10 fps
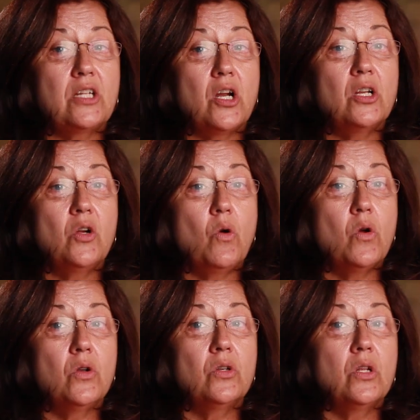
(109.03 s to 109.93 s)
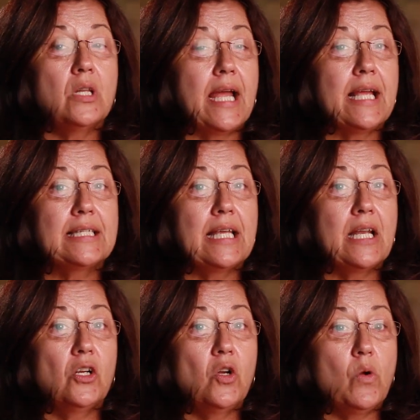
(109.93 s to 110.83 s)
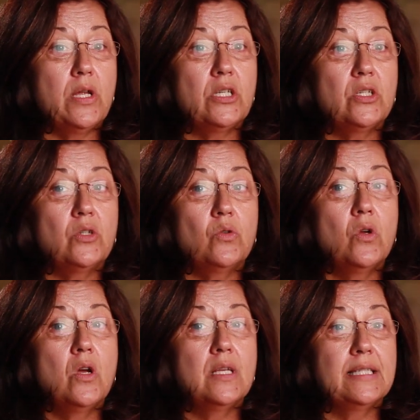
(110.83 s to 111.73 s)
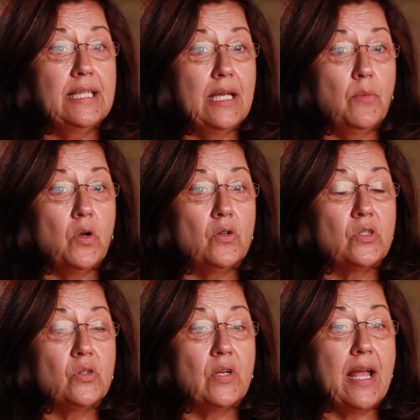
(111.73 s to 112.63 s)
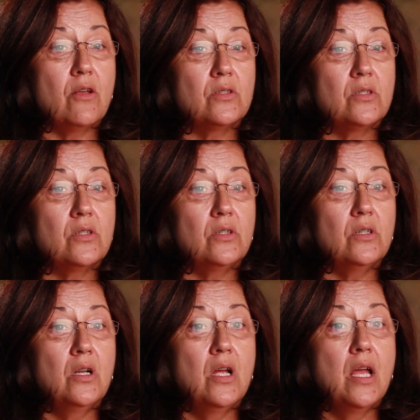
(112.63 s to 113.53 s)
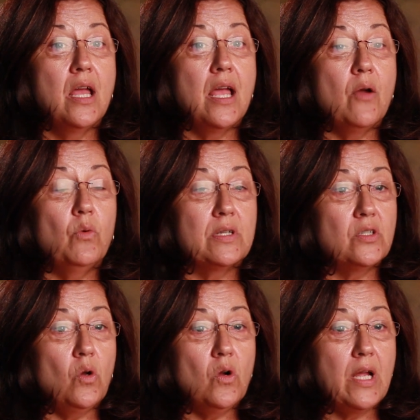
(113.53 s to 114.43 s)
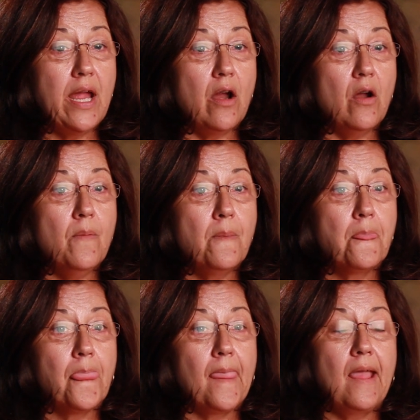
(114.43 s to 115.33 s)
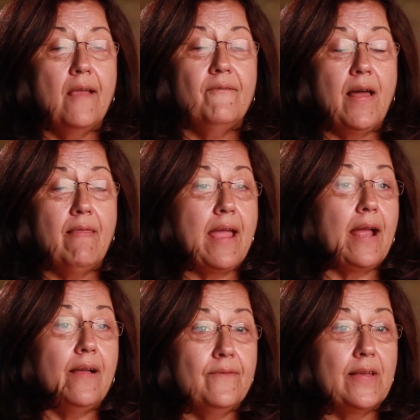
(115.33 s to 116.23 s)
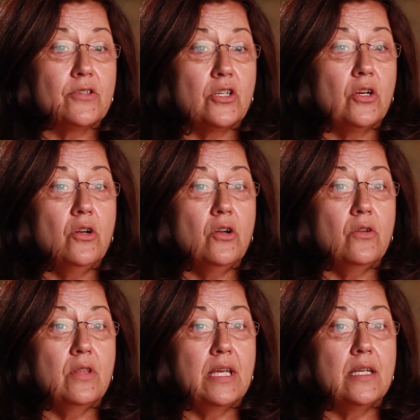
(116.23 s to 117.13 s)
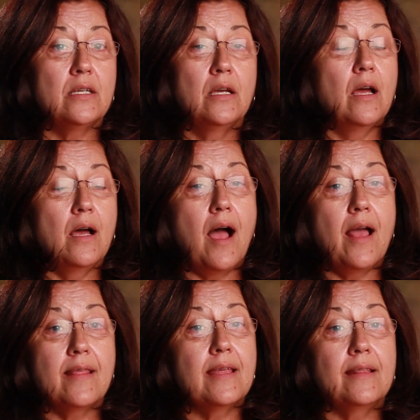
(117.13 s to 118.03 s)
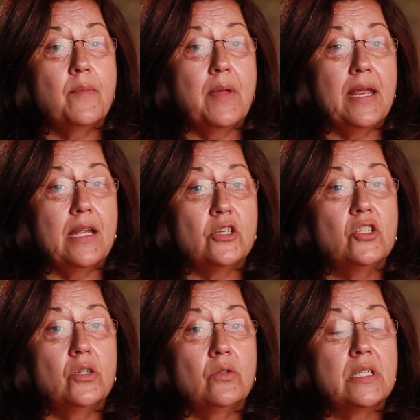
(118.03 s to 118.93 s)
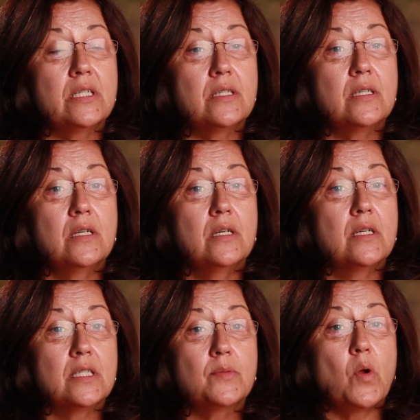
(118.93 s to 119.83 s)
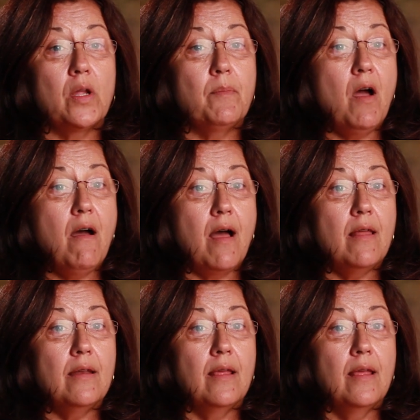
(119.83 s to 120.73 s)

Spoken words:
started going, like I said, going to see a personal counselor with Soul Care, and finally I confessed to her that I think the main issue is smoking pot.